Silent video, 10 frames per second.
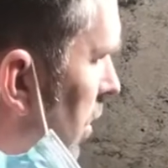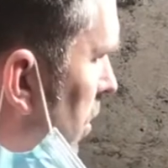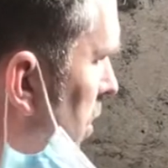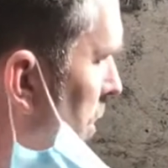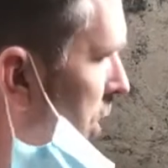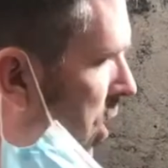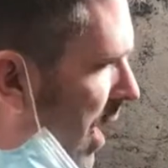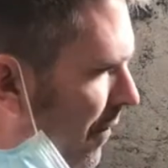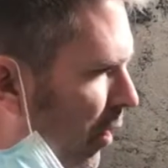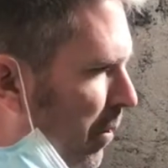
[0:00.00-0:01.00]
so we don't
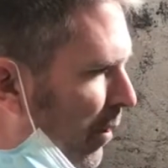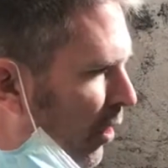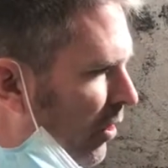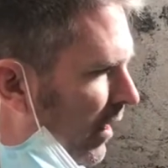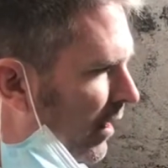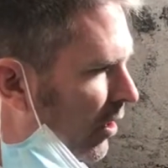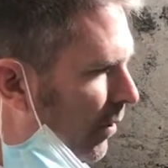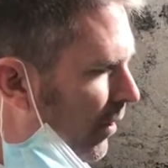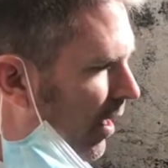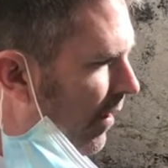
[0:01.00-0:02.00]
have no boxing in, so
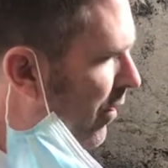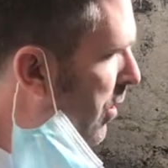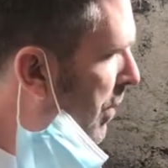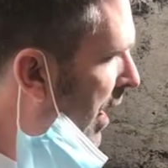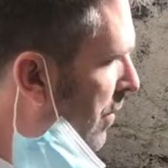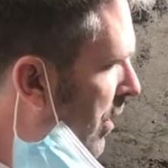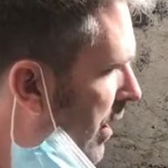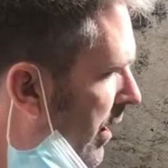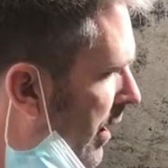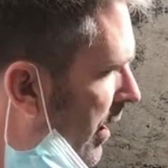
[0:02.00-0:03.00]
we don't have no pipe work.